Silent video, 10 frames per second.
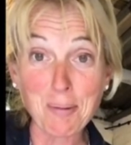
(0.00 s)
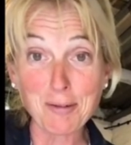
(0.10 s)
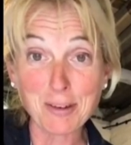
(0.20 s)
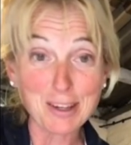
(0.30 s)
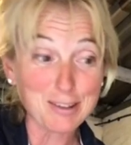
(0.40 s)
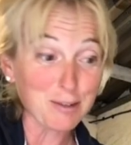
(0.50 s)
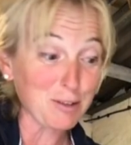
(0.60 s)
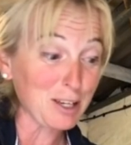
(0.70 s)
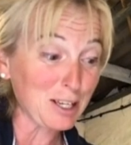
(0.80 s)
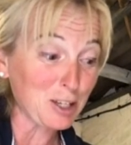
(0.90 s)
I think it's a
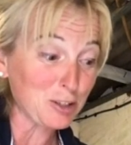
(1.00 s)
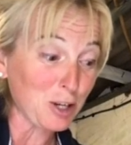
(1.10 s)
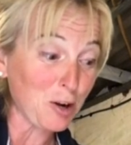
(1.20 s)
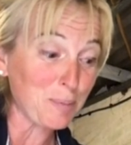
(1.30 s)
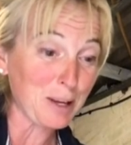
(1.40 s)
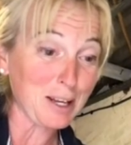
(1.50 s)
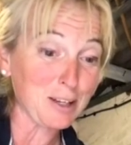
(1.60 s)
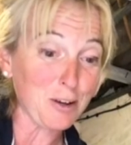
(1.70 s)
really good hobby.